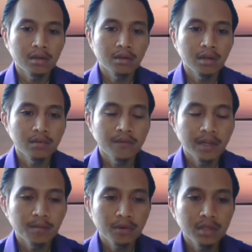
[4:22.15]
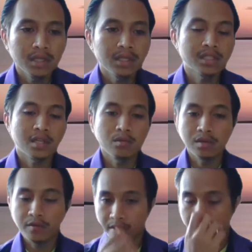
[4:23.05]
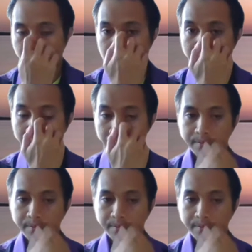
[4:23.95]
on our final product, that is our final product